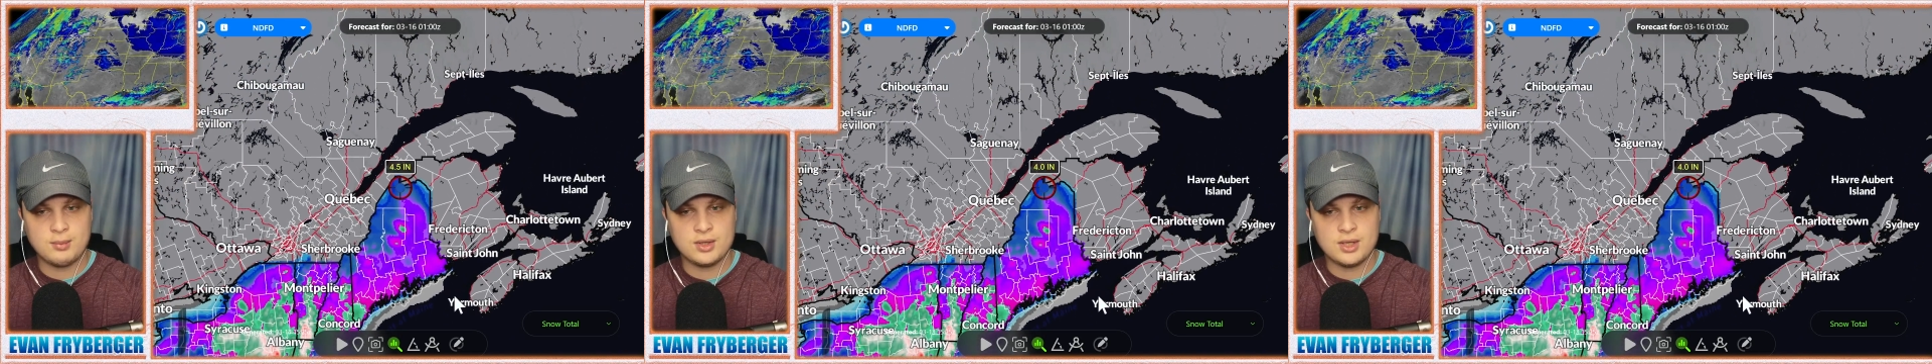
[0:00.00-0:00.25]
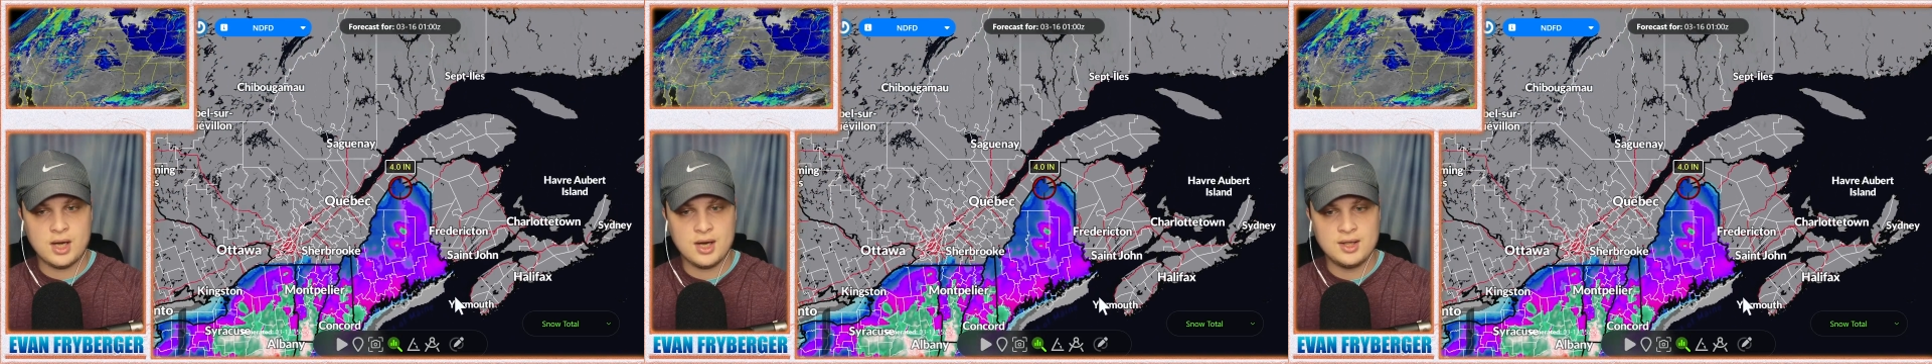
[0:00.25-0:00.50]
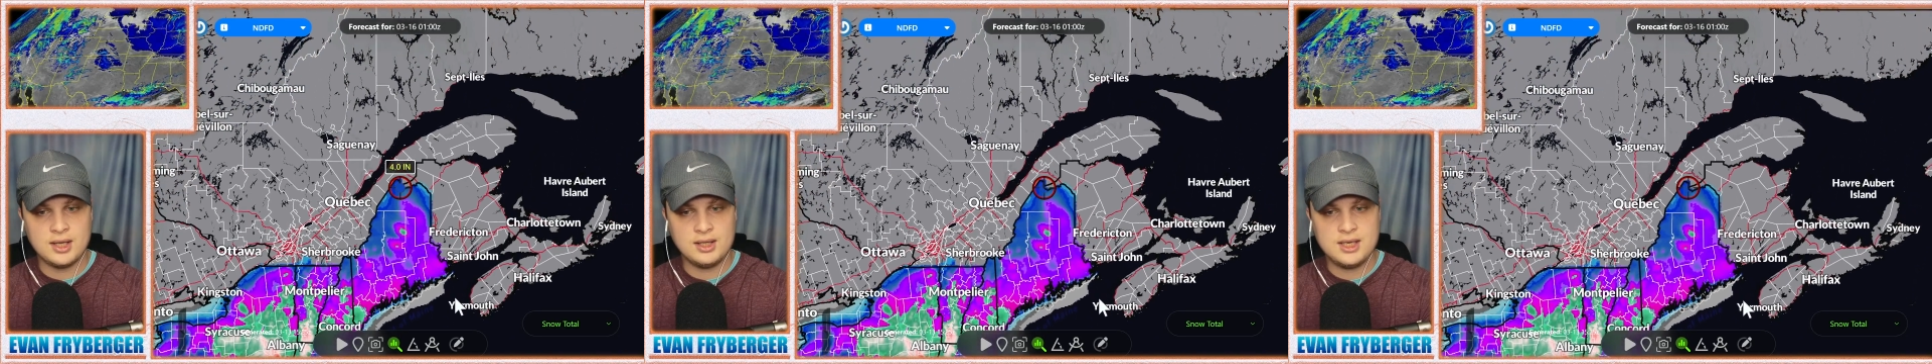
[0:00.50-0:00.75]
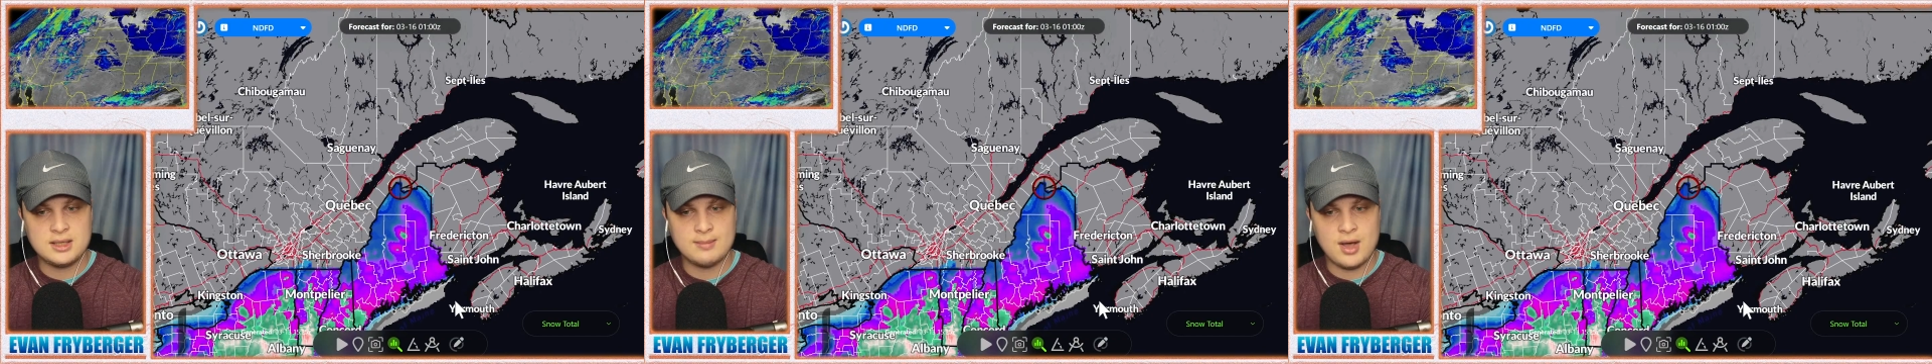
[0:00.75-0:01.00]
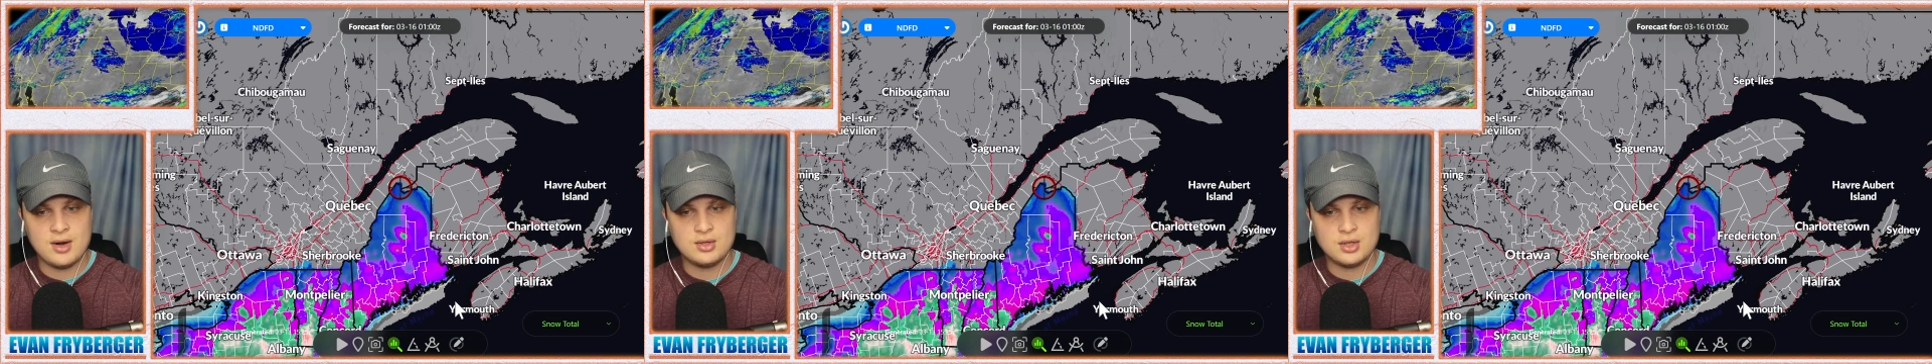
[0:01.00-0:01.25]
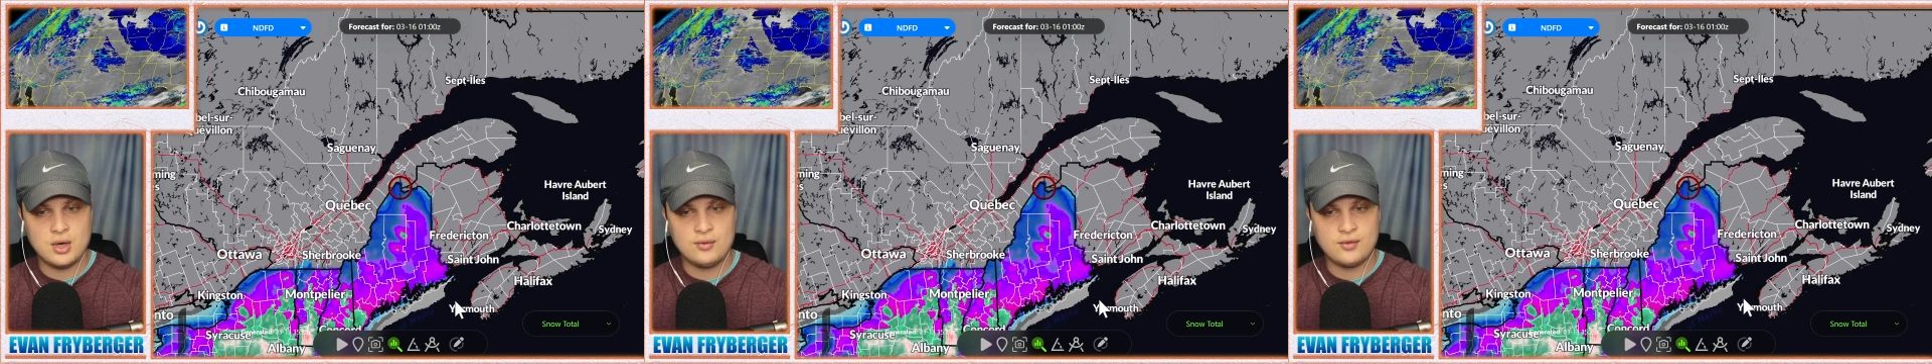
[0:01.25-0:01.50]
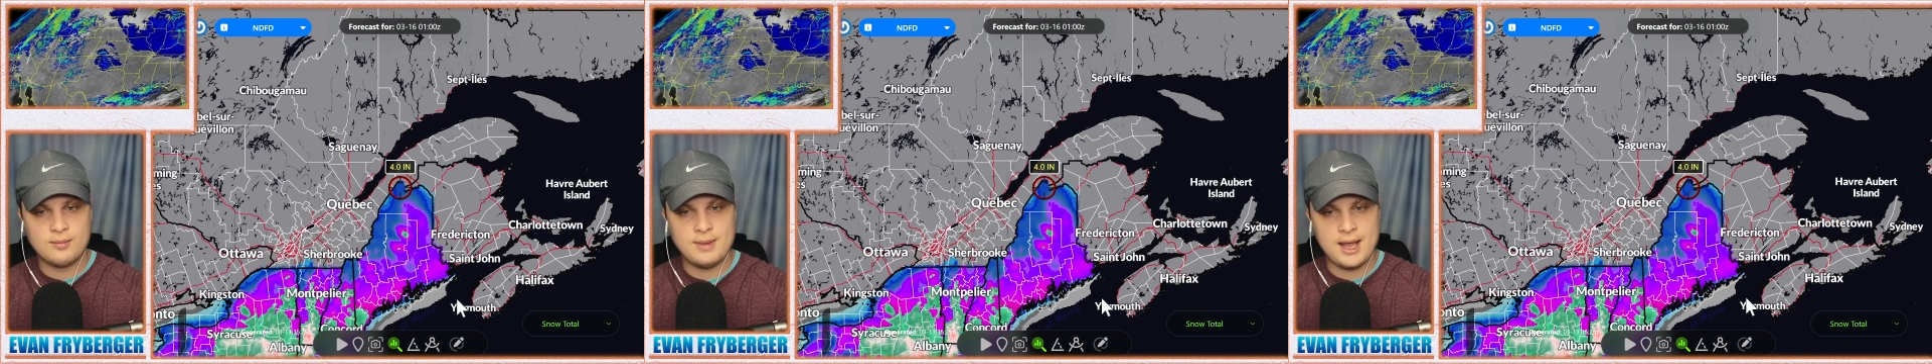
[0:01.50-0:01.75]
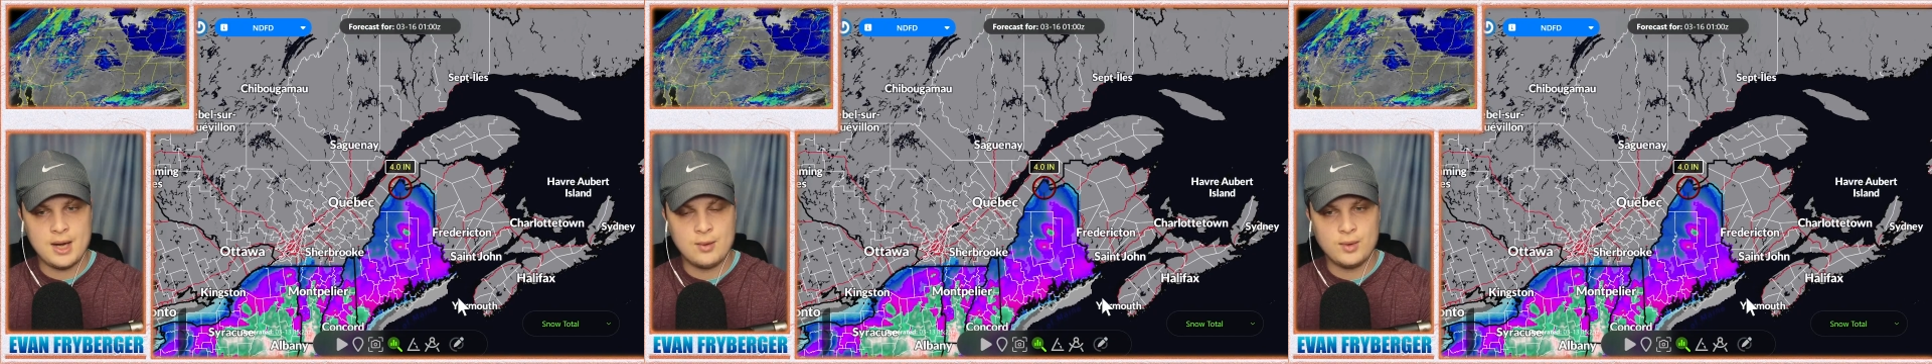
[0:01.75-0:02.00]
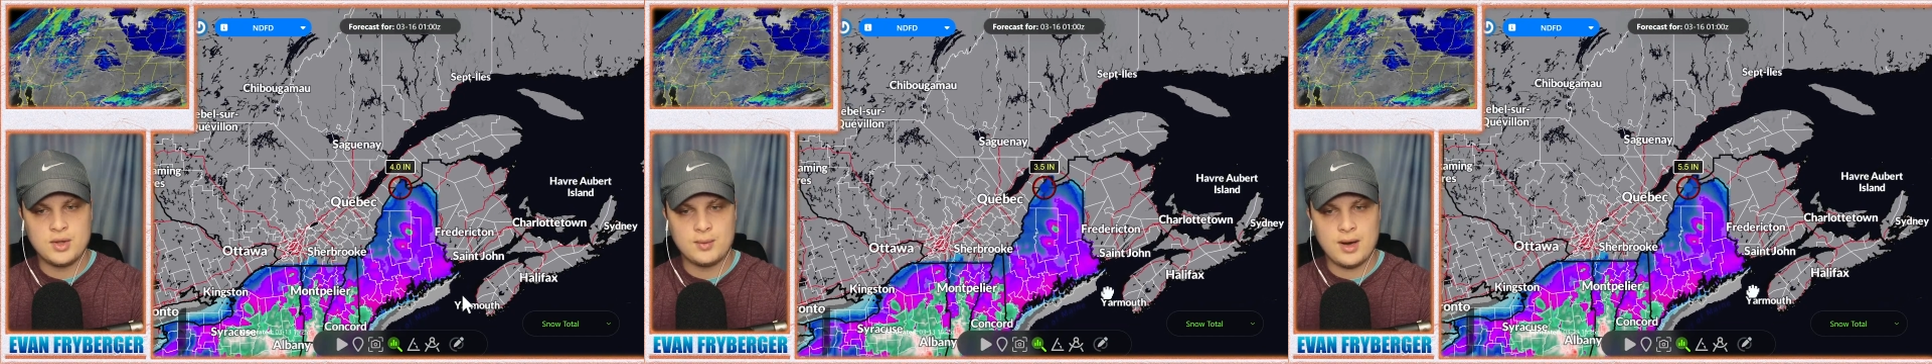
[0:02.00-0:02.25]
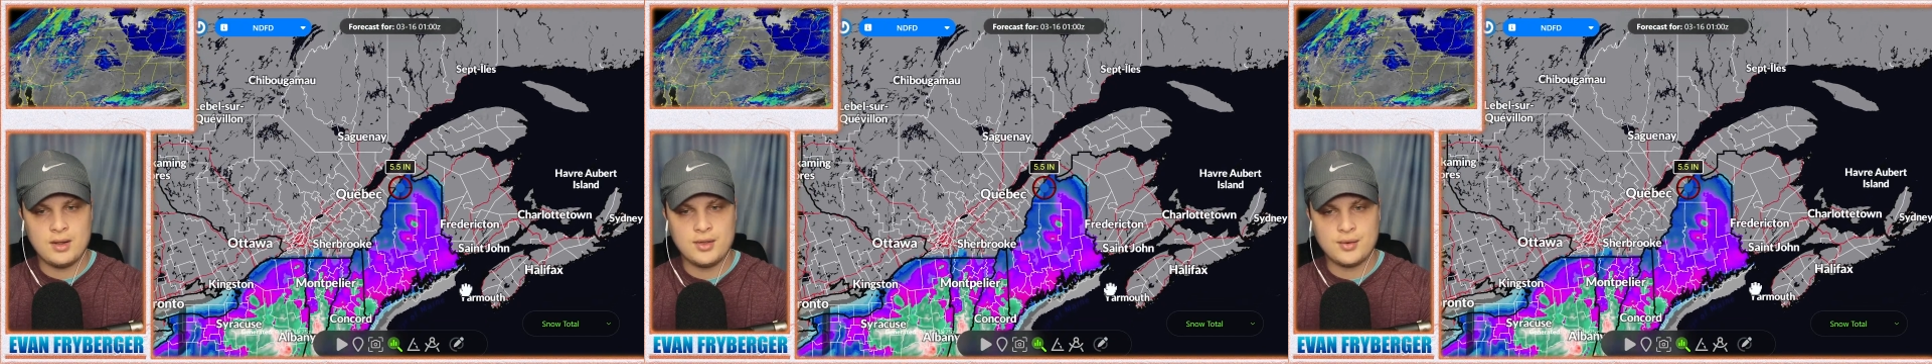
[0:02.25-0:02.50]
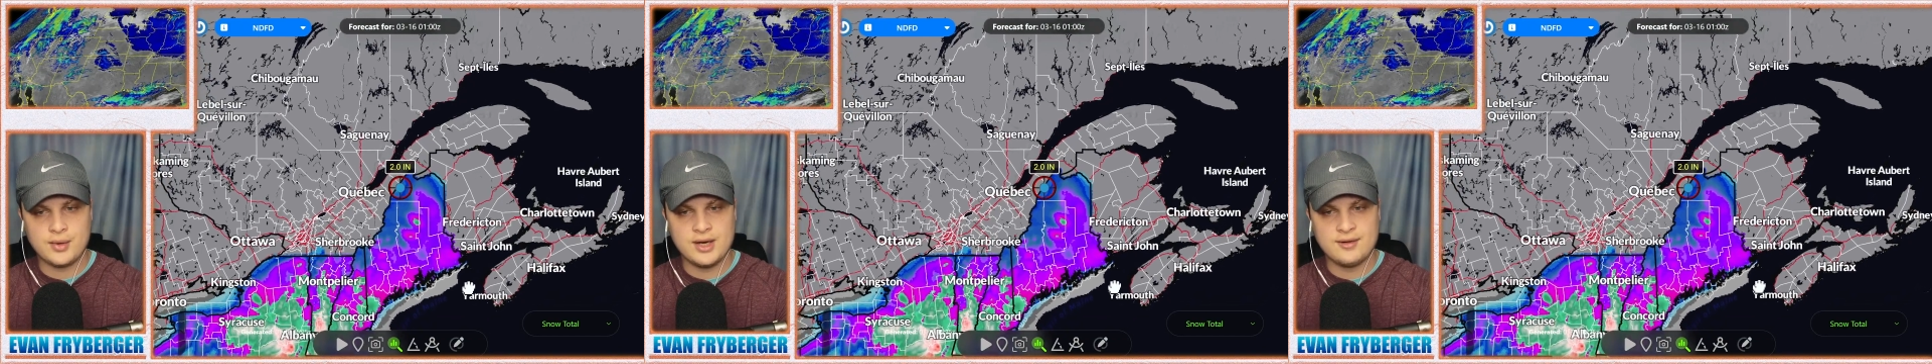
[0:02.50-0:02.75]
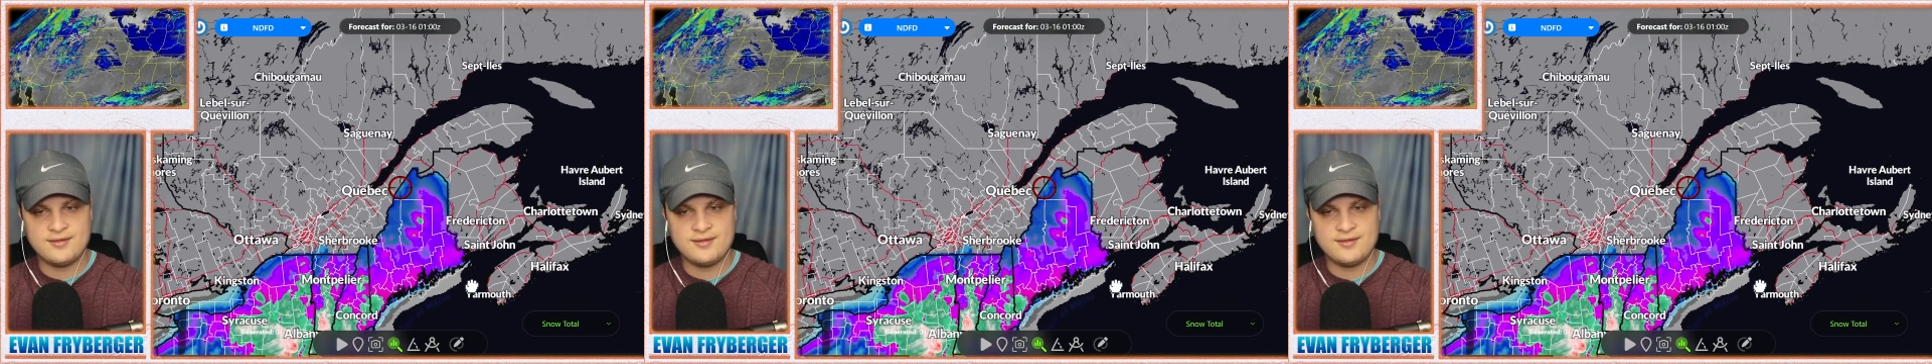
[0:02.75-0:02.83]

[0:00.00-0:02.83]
we're talking the least amount of snow for Maine with around 3 to